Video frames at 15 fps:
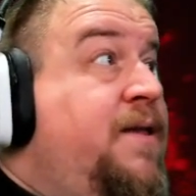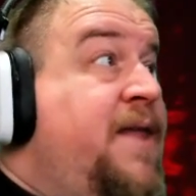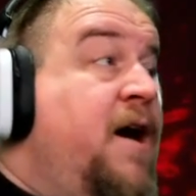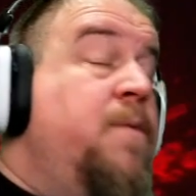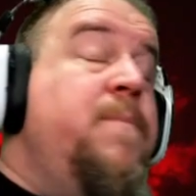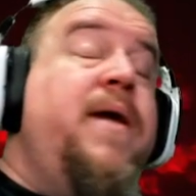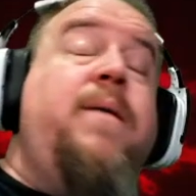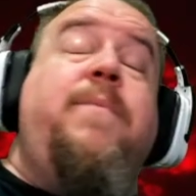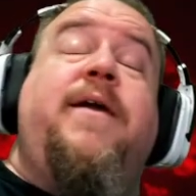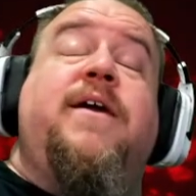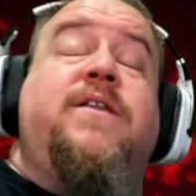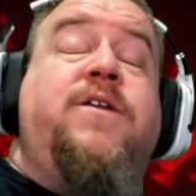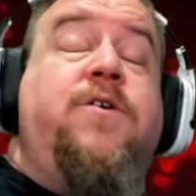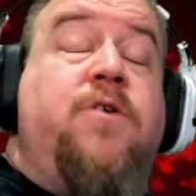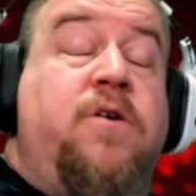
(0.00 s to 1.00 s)
Now, maybe
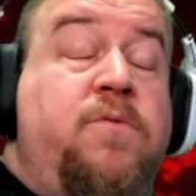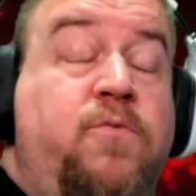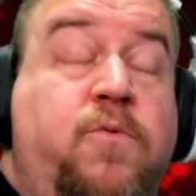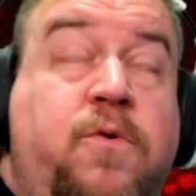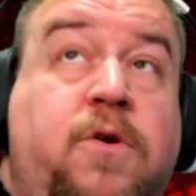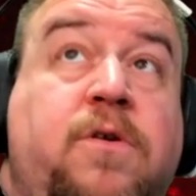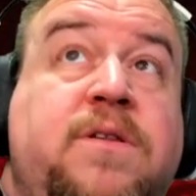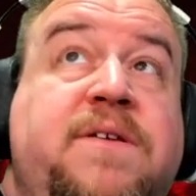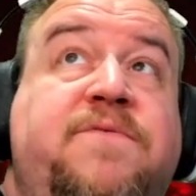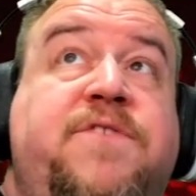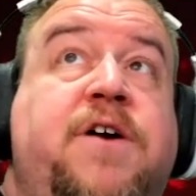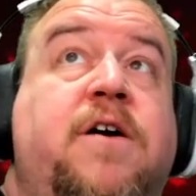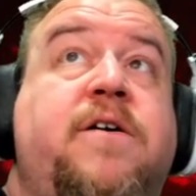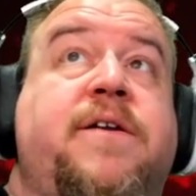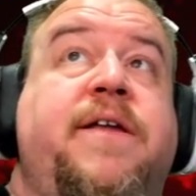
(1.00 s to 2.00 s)
in your world of
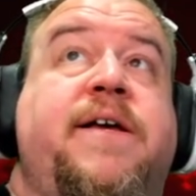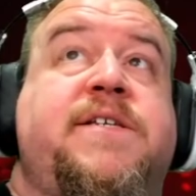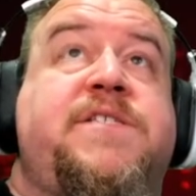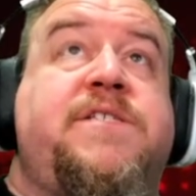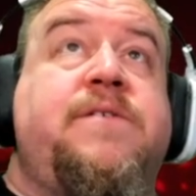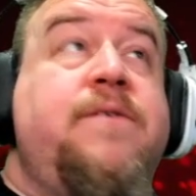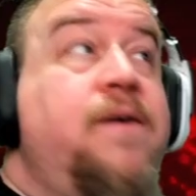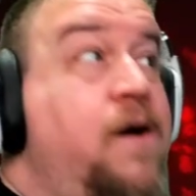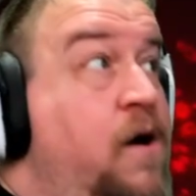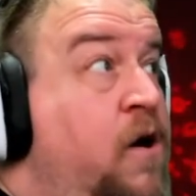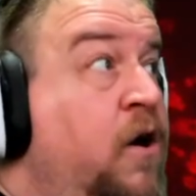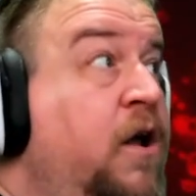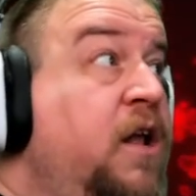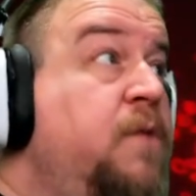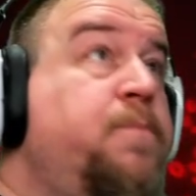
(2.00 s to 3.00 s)
darkness,
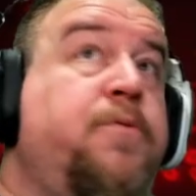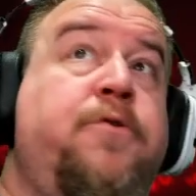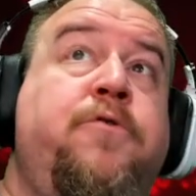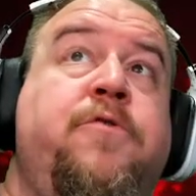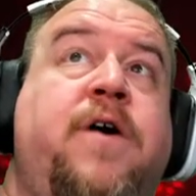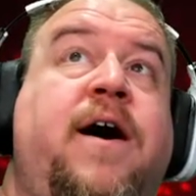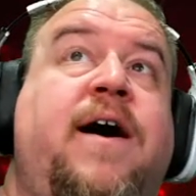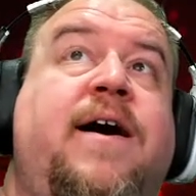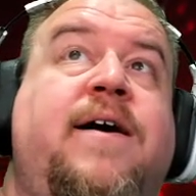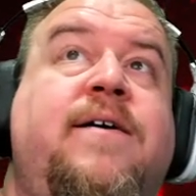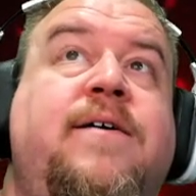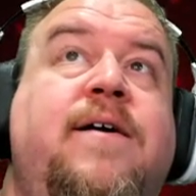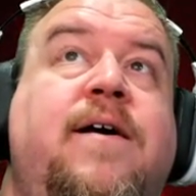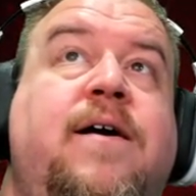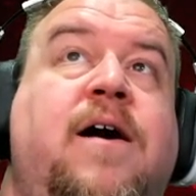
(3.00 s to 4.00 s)
all
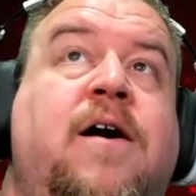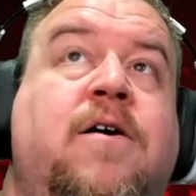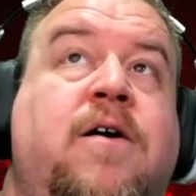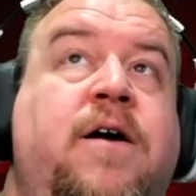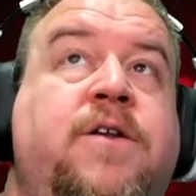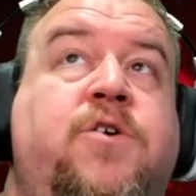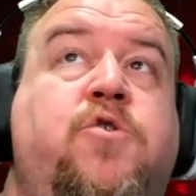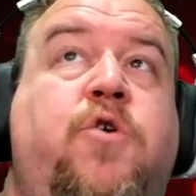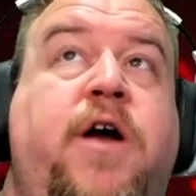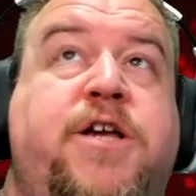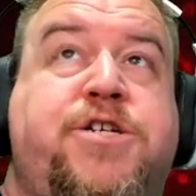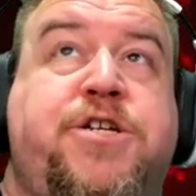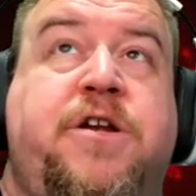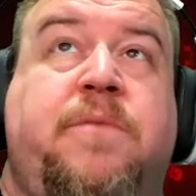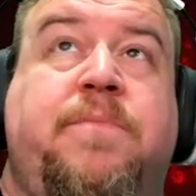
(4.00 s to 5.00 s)
Brujah are
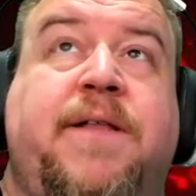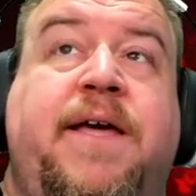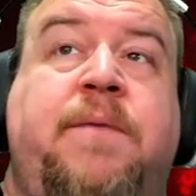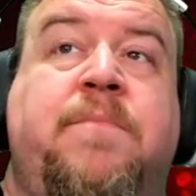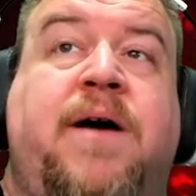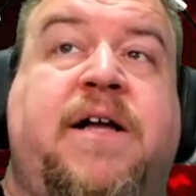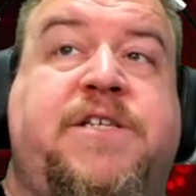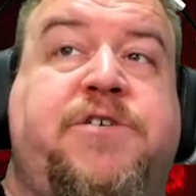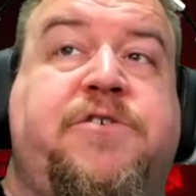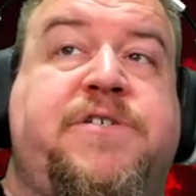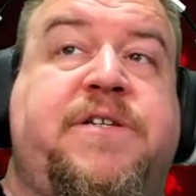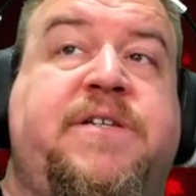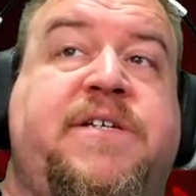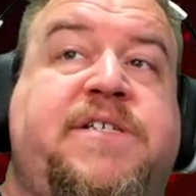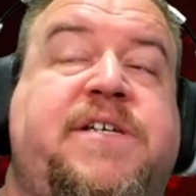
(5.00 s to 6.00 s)
unquestionably
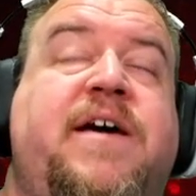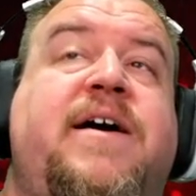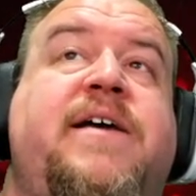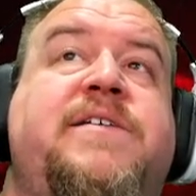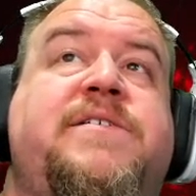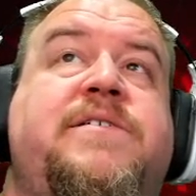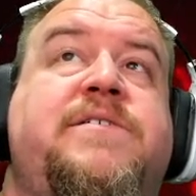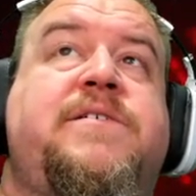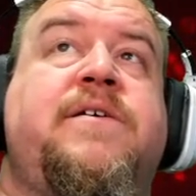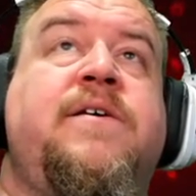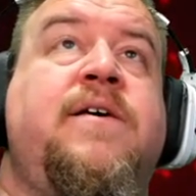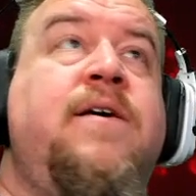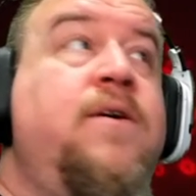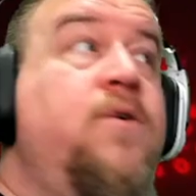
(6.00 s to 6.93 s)
monsters in disguises,